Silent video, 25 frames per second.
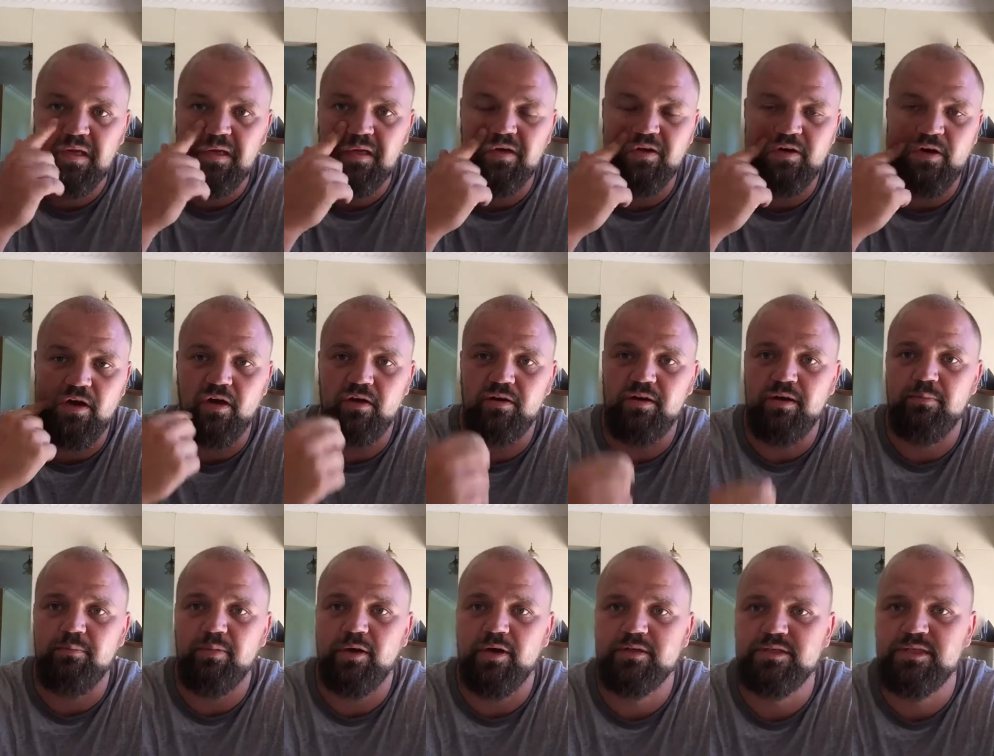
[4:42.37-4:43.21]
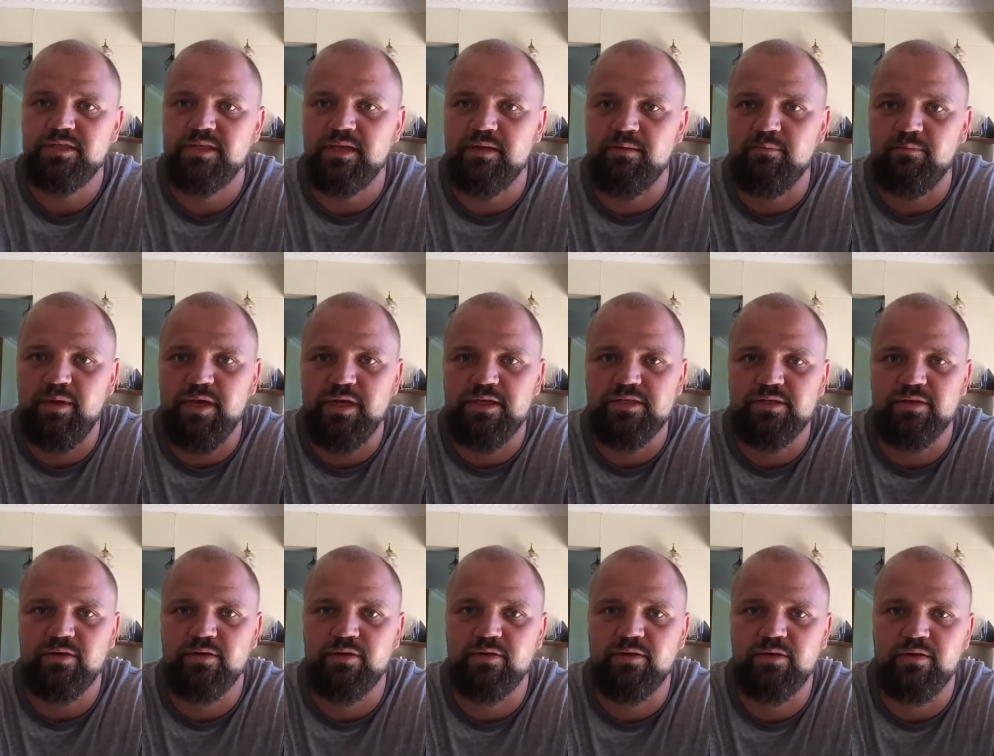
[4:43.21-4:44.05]
you know, only posting pics
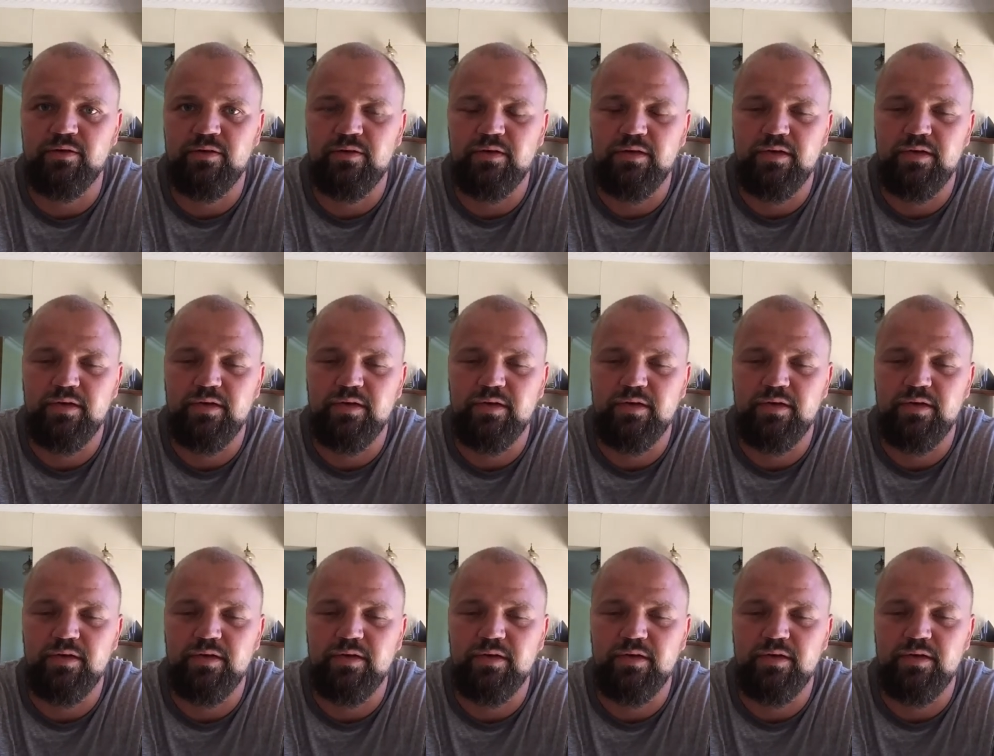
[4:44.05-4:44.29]
on